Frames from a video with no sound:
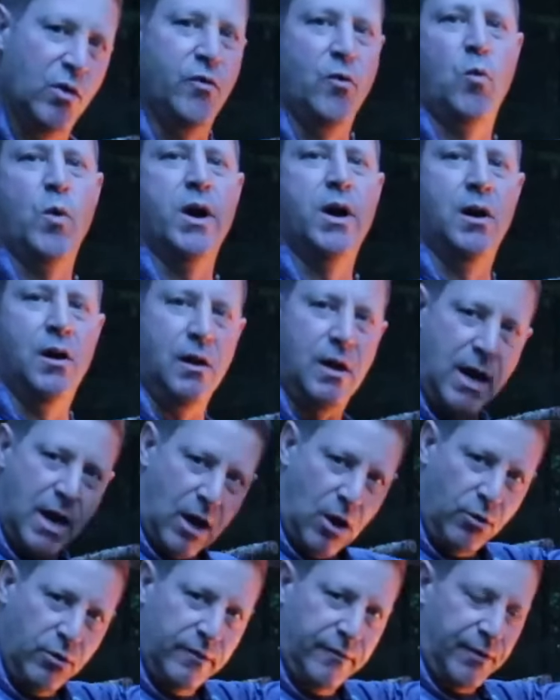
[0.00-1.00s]
the well
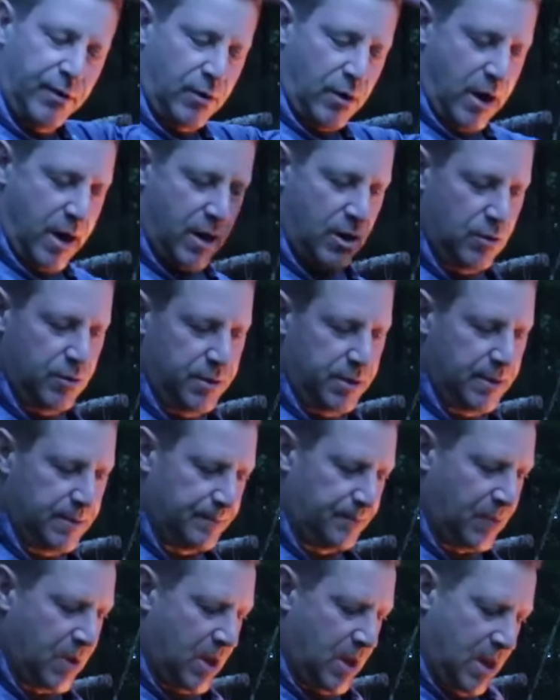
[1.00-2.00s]
out of the ground
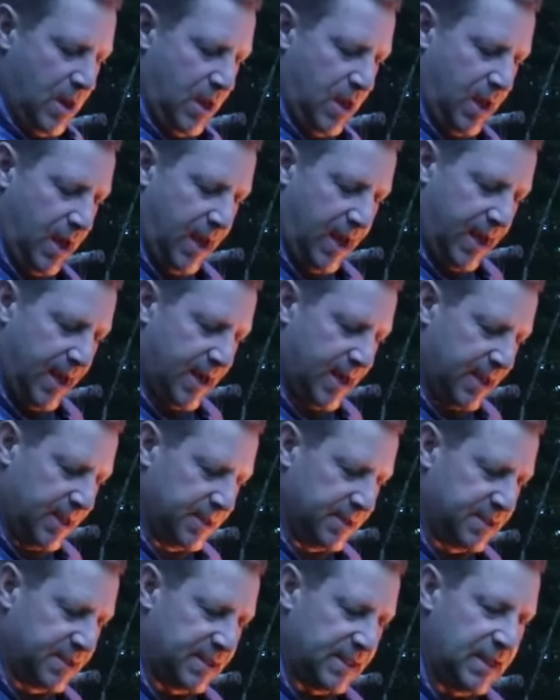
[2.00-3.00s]

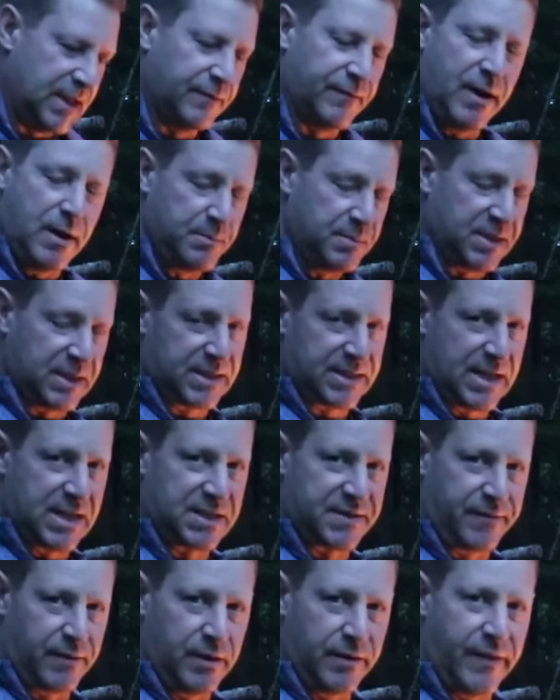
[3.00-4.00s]
and see if I'm
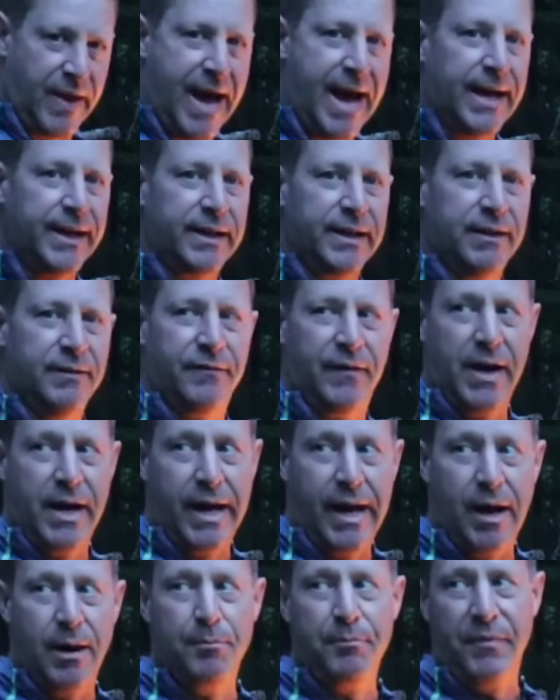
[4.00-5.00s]
successful in that. And if I
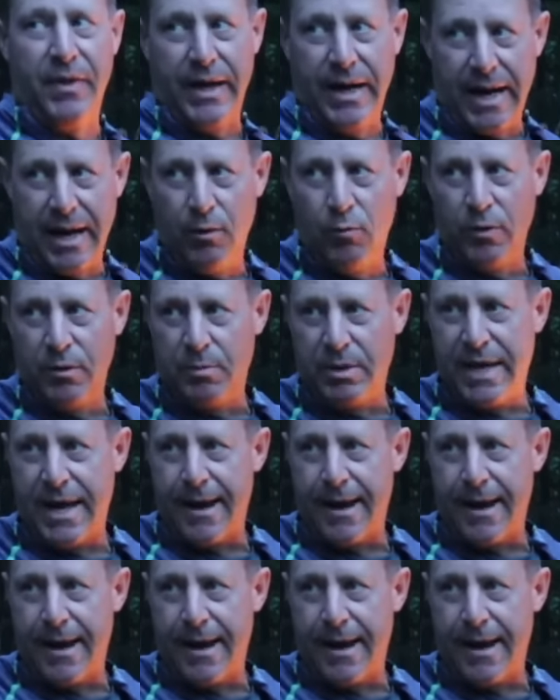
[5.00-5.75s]
am, then I would be